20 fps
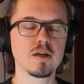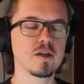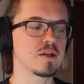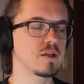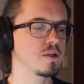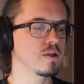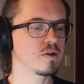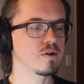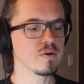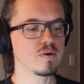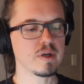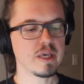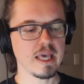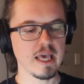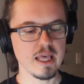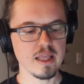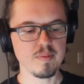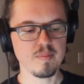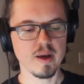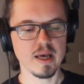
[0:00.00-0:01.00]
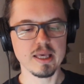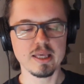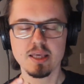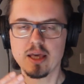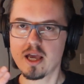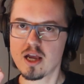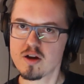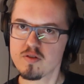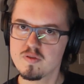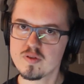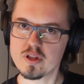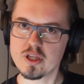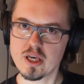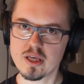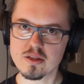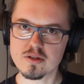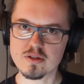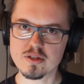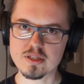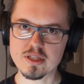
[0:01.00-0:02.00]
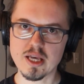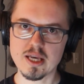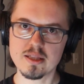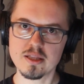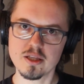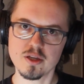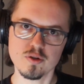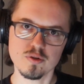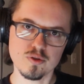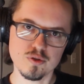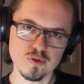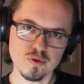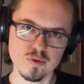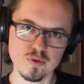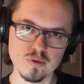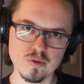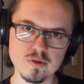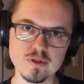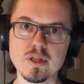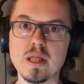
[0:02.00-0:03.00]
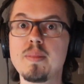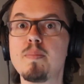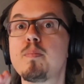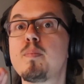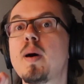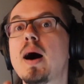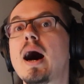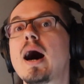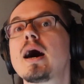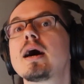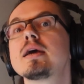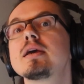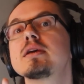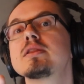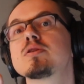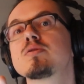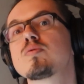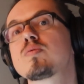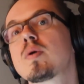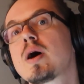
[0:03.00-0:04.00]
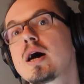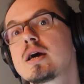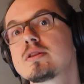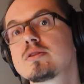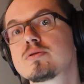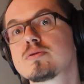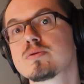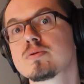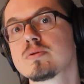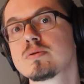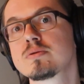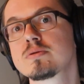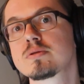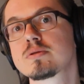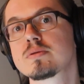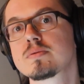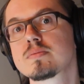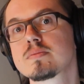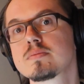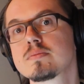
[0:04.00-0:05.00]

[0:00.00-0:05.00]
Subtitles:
You can, by carefully understanding your tools and buying the right tools,